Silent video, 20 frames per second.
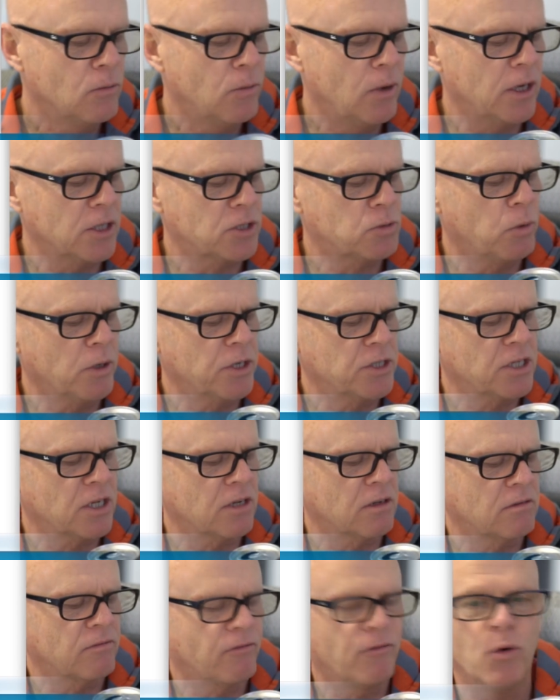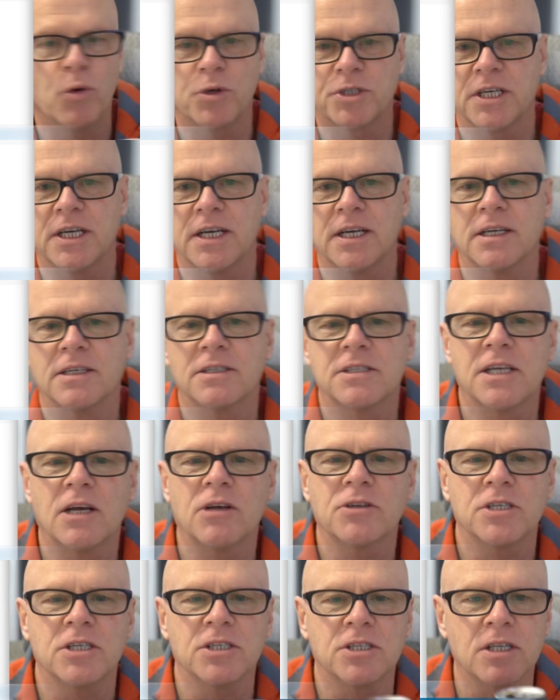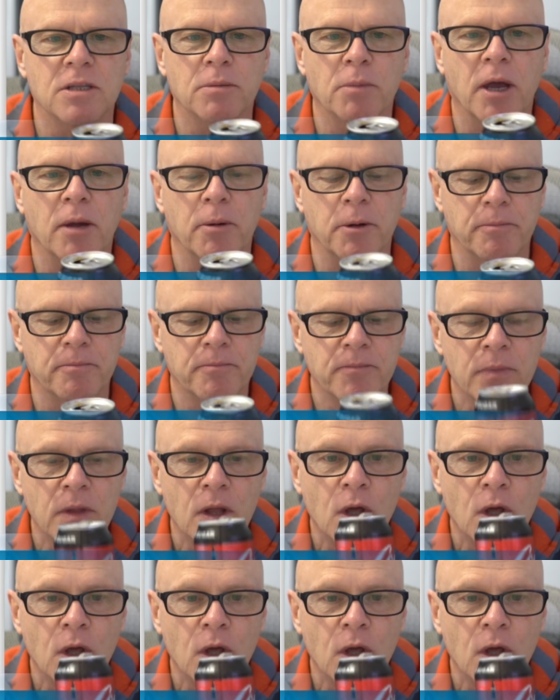Well, it's what is it, 14 Celsius at the moment.